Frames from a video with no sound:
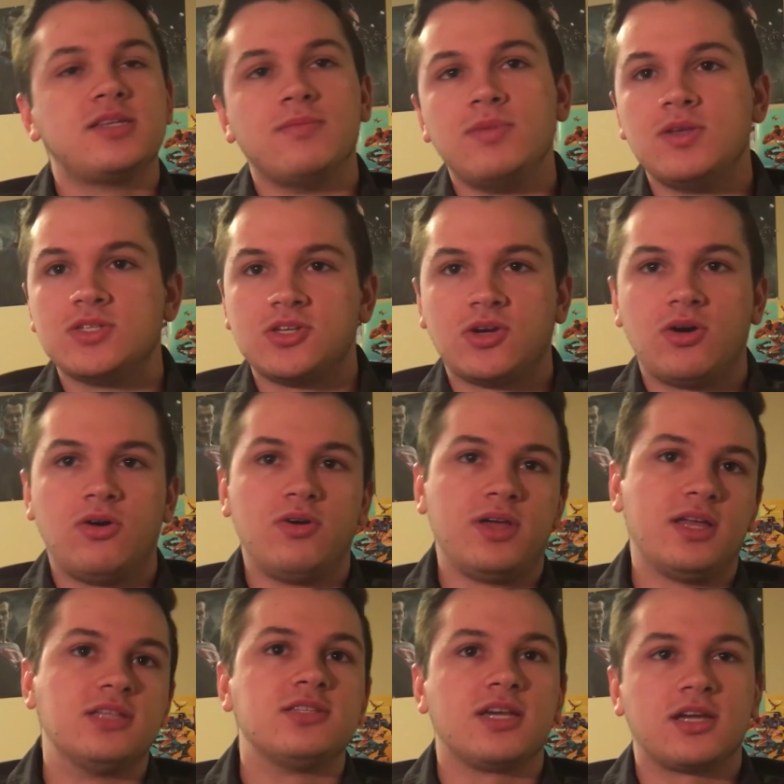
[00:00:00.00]
It's a
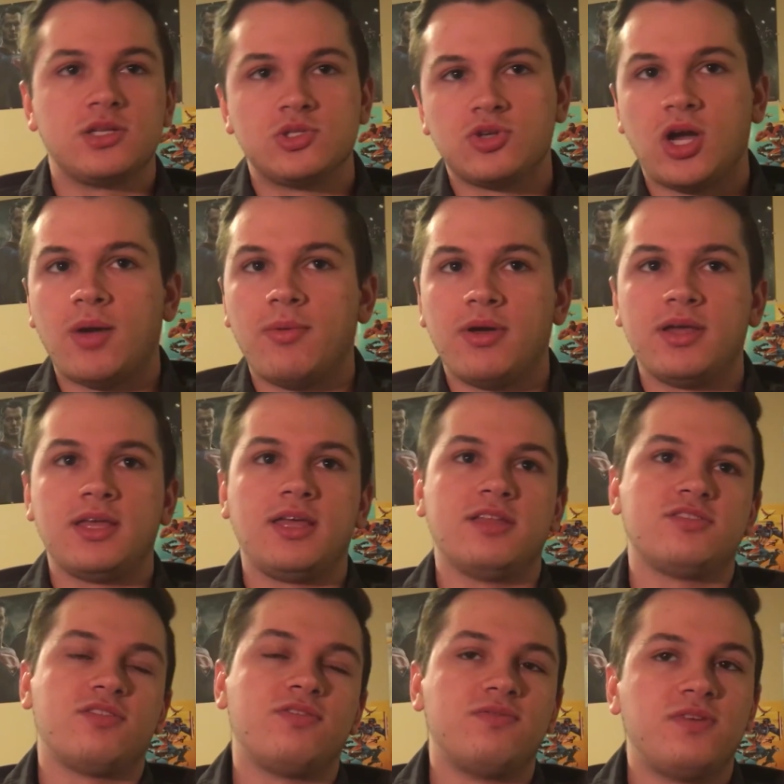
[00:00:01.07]
musical, it's like a drama,
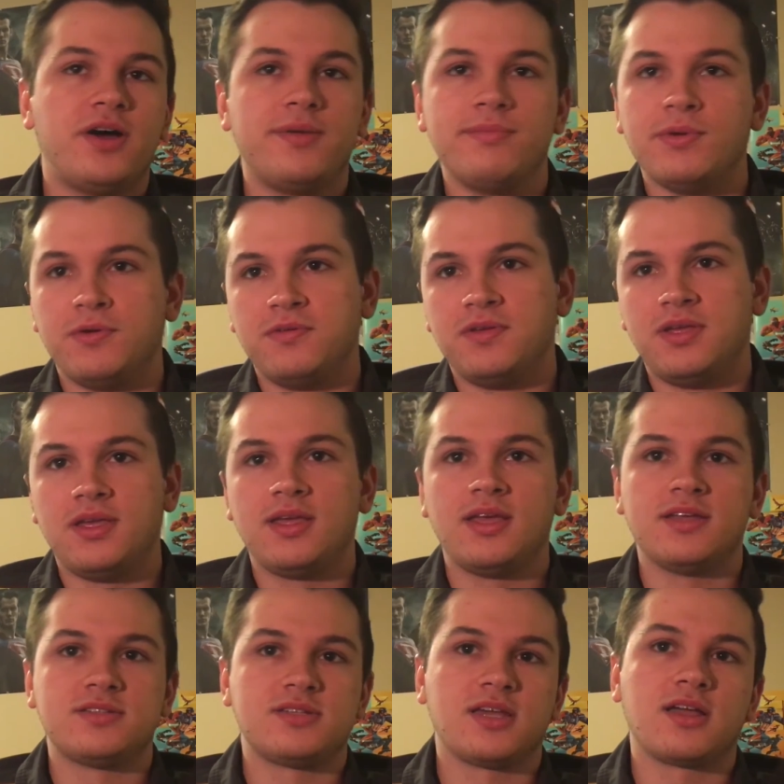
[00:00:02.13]
it's a fun
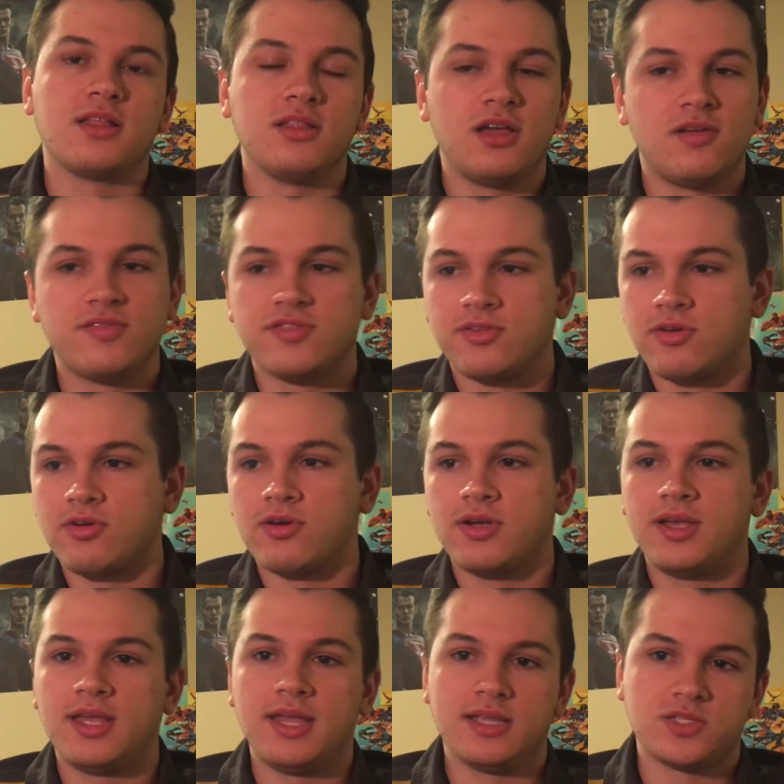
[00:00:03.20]
movie, it's like a love
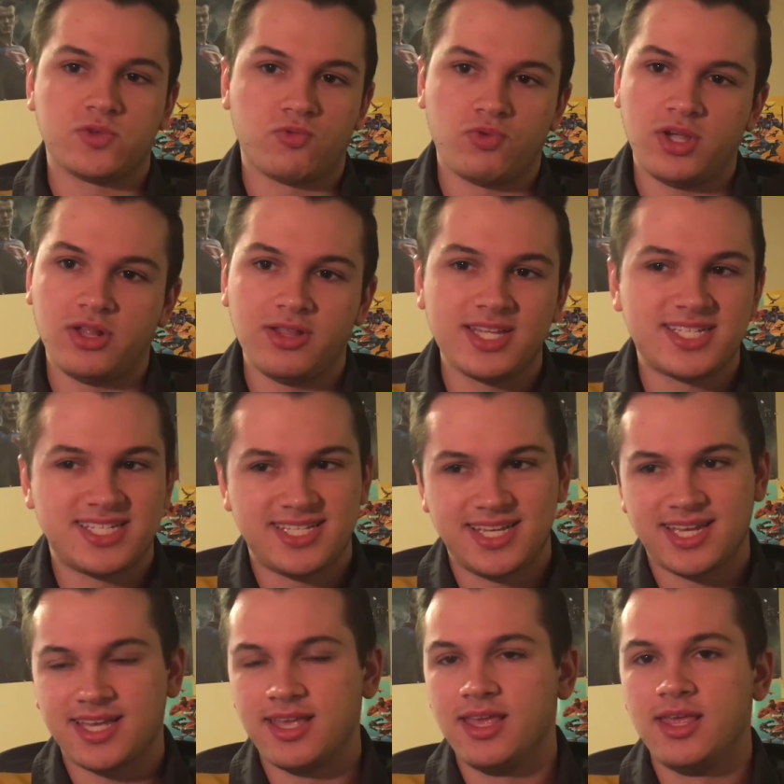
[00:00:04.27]
story, it's
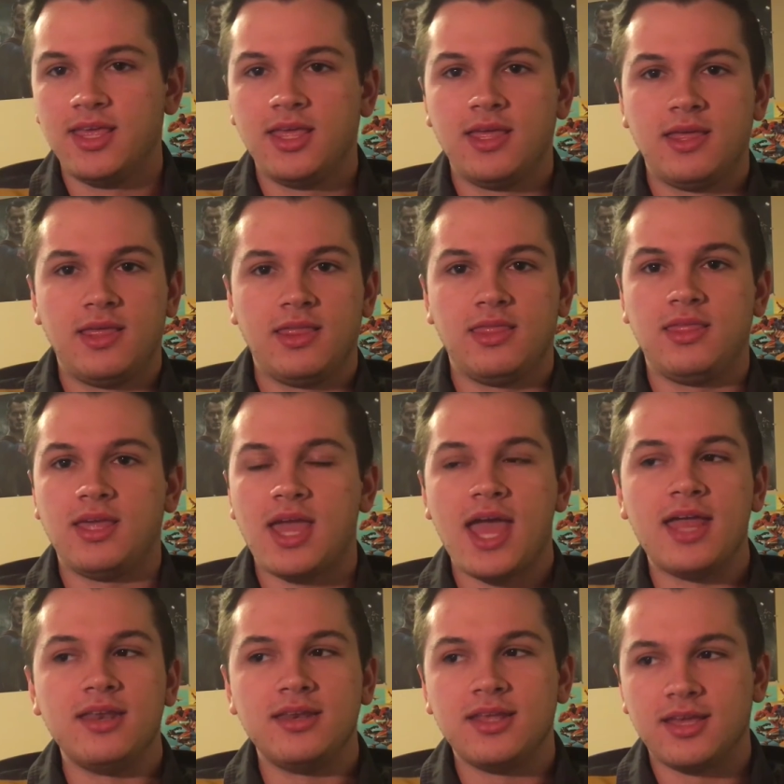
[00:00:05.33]
realistic.
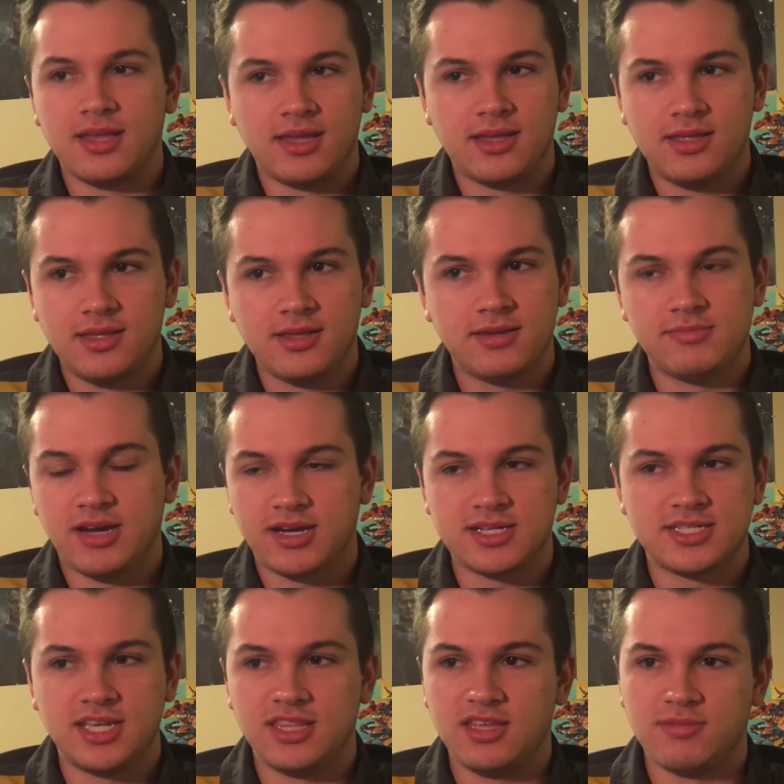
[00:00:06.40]
The ending, I'm not
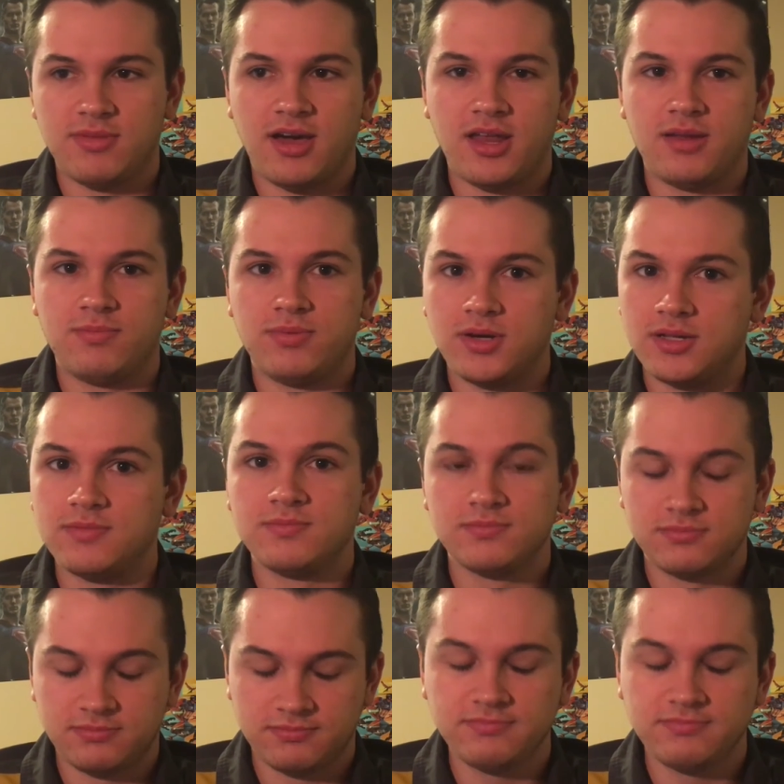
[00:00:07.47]
gonna say anything about it, but